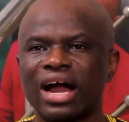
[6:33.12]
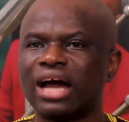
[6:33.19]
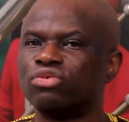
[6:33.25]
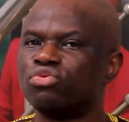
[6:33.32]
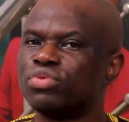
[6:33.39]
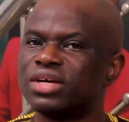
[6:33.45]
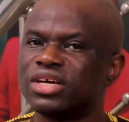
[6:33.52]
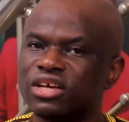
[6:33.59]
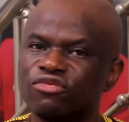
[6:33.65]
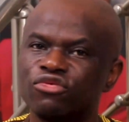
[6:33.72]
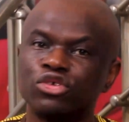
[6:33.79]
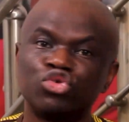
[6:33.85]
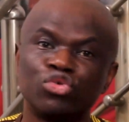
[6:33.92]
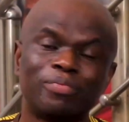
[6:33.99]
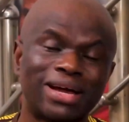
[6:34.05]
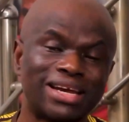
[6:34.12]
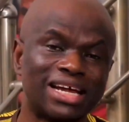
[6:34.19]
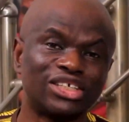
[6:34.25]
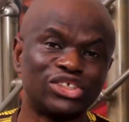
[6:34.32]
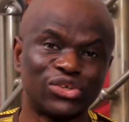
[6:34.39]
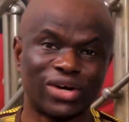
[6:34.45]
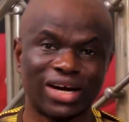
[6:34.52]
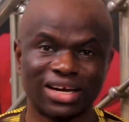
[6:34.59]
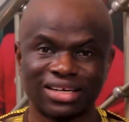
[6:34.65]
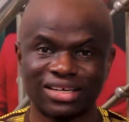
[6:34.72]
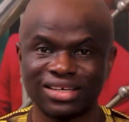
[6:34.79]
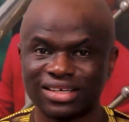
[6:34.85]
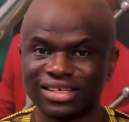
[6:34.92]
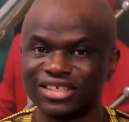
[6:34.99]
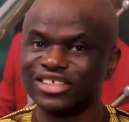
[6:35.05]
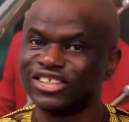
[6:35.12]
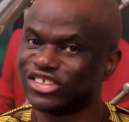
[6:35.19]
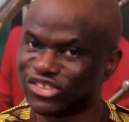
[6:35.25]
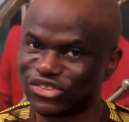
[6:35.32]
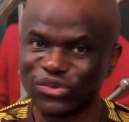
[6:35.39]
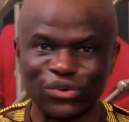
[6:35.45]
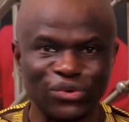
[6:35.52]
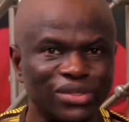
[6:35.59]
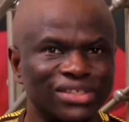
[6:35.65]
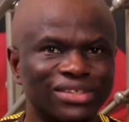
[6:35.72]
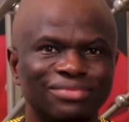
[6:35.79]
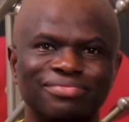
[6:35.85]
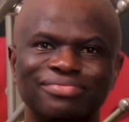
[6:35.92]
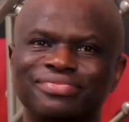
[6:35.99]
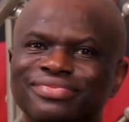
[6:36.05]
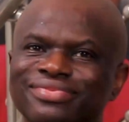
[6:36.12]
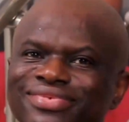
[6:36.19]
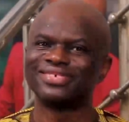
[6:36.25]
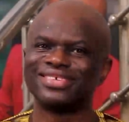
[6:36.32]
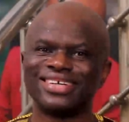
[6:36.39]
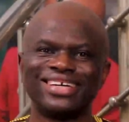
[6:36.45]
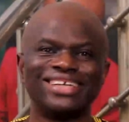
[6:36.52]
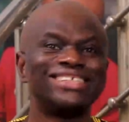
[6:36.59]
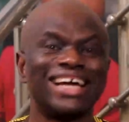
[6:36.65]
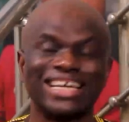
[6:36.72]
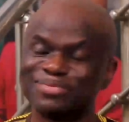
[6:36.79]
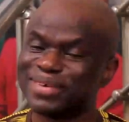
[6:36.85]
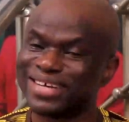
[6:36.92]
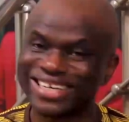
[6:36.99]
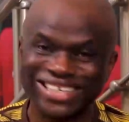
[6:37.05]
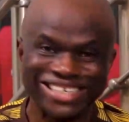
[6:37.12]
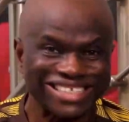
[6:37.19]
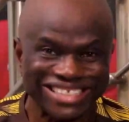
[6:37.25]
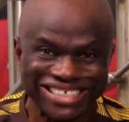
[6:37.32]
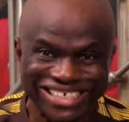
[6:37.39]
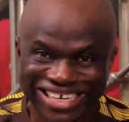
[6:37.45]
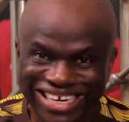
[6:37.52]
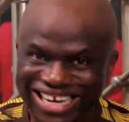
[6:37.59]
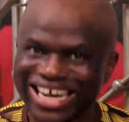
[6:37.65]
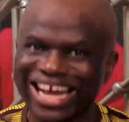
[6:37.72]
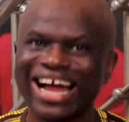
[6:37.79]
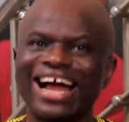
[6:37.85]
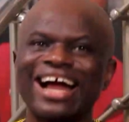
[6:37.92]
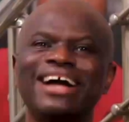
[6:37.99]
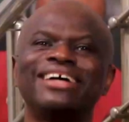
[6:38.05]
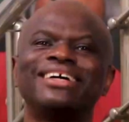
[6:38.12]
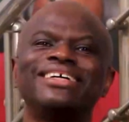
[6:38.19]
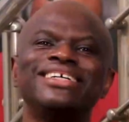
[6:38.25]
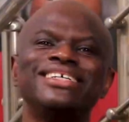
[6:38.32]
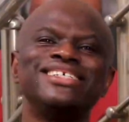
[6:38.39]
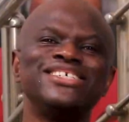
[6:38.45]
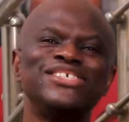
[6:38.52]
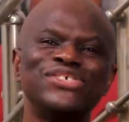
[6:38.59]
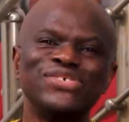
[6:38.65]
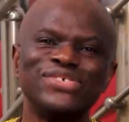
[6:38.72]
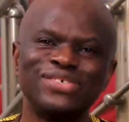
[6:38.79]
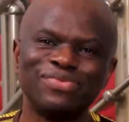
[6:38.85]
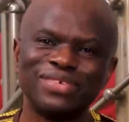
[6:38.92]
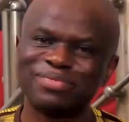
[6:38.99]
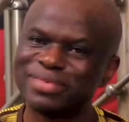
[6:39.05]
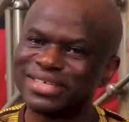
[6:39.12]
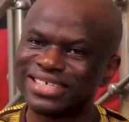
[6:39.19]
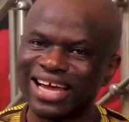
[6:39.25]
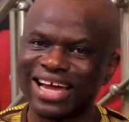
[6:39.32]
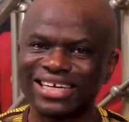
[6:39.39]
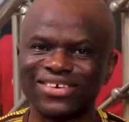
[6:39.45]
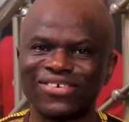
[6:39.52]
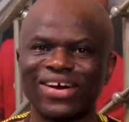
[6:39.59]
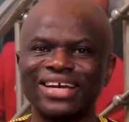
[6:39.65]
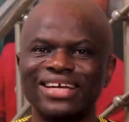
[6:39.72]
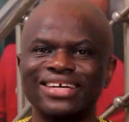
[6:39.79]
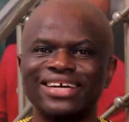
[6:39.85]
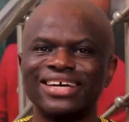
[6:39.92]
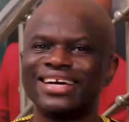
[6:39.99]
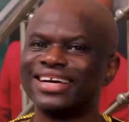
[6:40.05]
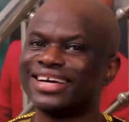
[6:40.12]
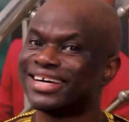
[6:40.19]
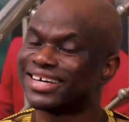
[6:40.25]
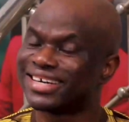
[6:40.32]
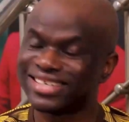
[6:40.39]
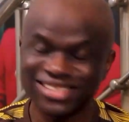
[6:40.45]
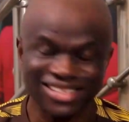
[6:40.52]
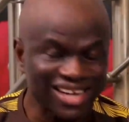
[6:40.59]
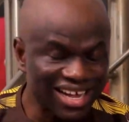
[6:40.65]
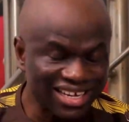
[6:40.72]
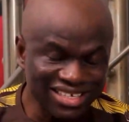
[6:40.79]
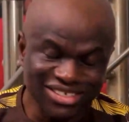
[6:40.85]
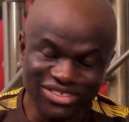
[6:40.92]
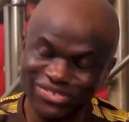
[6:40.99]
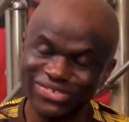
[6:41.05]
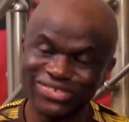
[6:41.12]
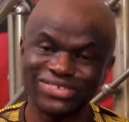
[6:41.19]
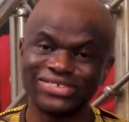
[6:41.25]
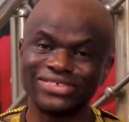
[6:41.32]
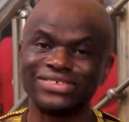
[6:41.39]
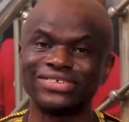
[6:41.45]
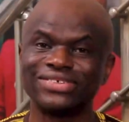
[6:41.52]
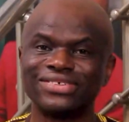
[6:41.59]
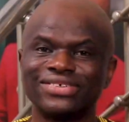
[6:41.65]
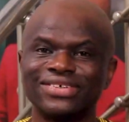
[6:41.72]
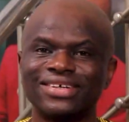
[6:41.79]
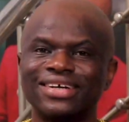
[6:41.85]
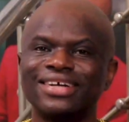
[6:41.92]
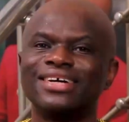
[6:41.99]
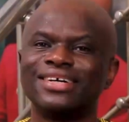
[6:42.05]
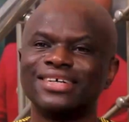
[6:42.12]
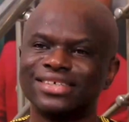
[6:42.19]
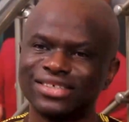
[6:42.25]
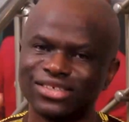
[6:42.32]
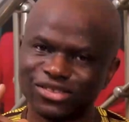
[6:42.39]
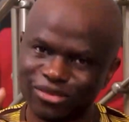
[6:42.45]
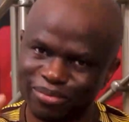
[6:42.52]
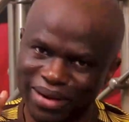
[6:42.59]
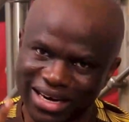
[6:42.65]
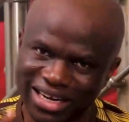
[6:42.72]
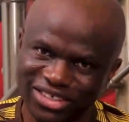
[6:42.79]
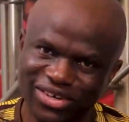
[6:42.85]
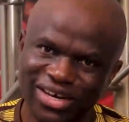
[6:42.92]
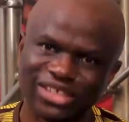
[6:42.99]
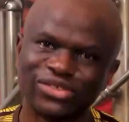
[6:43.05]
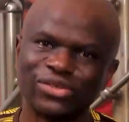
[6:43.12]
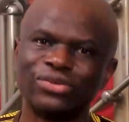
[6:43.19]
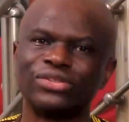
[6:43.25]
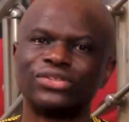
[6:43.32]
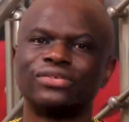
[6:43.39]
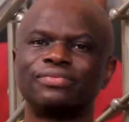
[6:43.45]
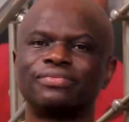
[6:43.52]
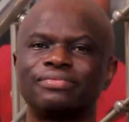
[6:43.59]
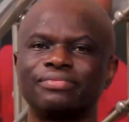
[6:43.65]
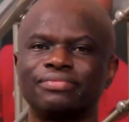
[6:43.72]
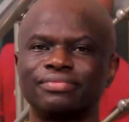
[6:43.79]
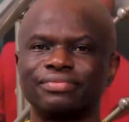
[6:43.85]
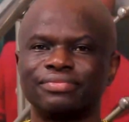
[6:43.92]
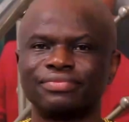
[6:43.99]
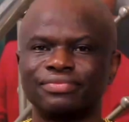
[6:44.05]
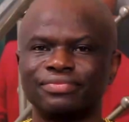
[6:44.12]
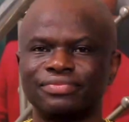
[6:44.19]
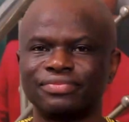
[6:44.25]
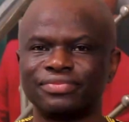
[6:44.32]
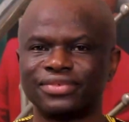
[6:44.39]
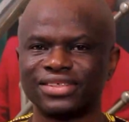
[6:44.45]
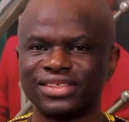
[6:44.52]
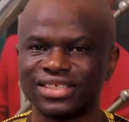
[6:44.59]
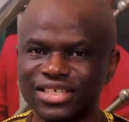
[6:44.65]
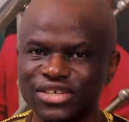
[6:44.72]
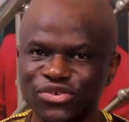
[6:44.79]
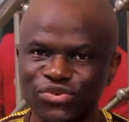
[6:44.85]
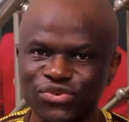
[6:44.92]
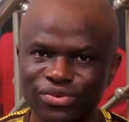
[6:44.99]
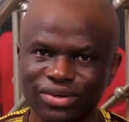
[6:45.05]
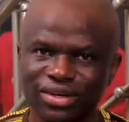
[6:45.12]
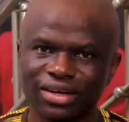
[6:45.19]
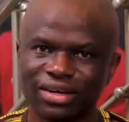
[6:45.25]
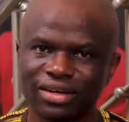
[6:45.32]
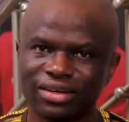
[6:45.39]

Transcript: and we give you supernatural solution. It has been critical issues with BY Adewale. Critical issues, supernatural solution. See you